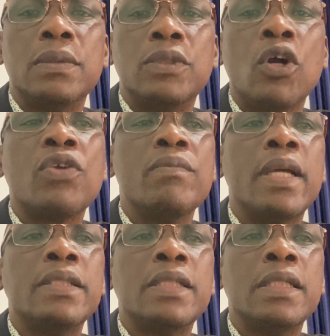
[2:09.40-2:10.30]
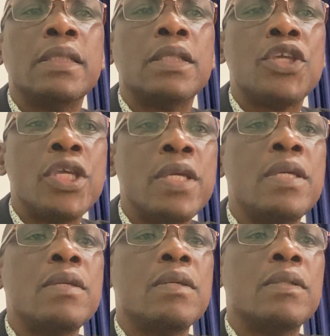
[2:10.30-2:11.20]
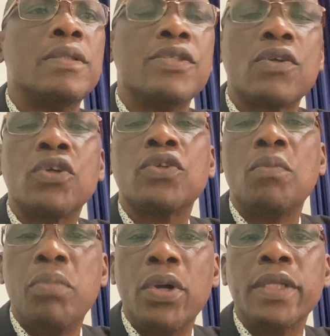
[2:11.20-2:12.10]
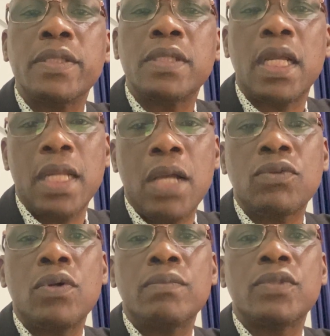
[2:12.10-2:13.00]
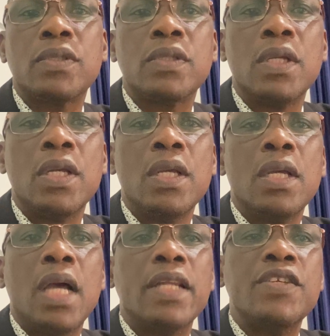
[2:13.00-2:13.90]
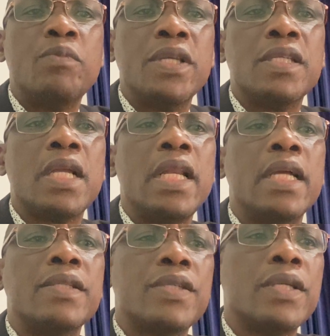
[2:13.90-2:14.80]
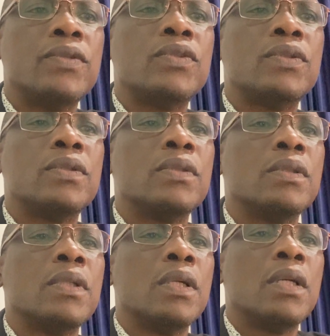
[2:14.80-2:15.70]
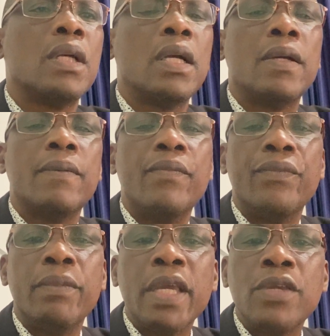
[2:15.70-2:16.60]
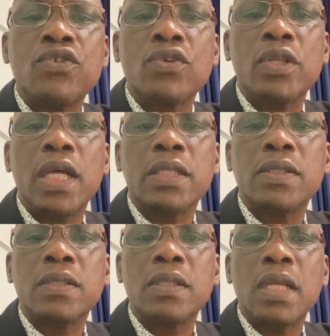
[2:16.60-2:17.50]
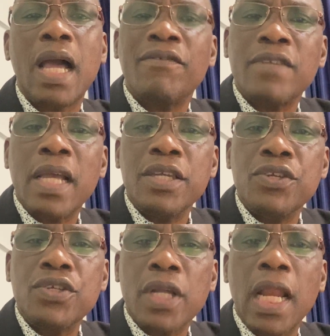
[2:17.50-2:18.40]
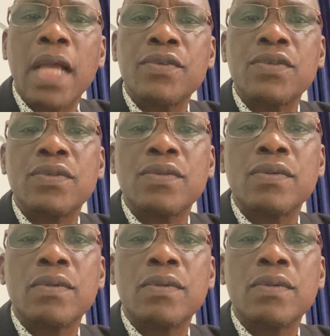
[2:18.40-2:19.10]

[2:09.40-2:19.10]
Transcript: documenting key discussion points and outcomes. And this basically entails making sure that after each class,